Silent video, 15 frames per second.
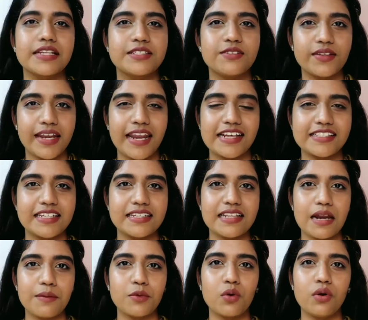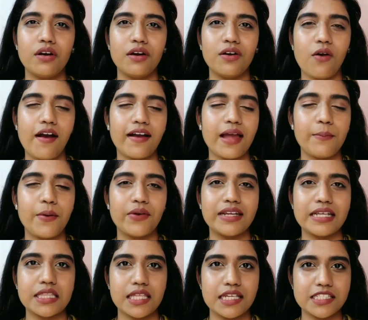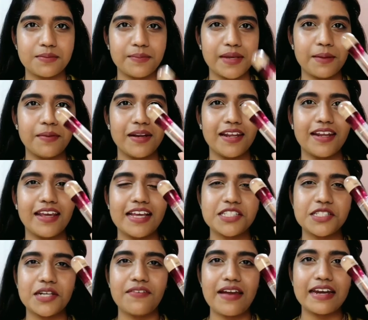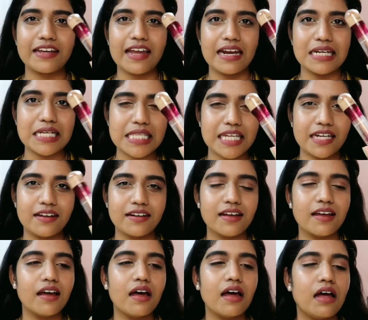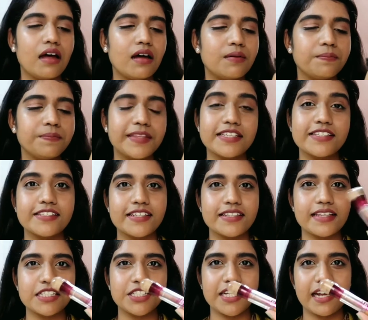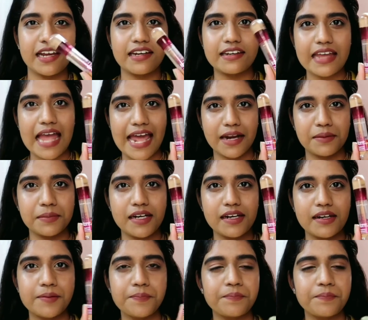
So the next thing that I'm going to talk about is this Maybelline Age Rewind Concealer. This is in the shade Caramel.